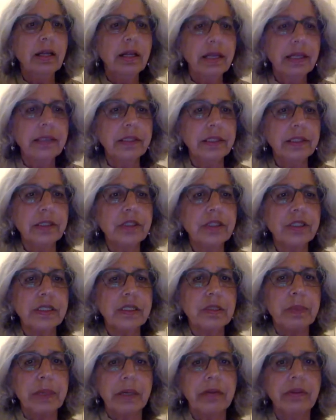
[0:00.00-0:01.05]

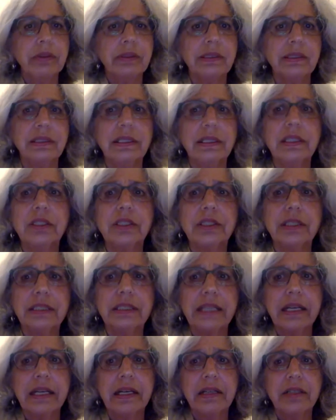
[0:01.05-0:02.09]
Indigenous parents, Indigenous
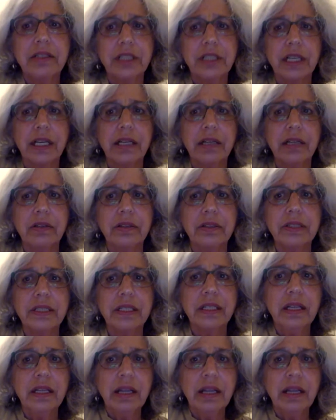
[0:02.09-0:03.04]
educators,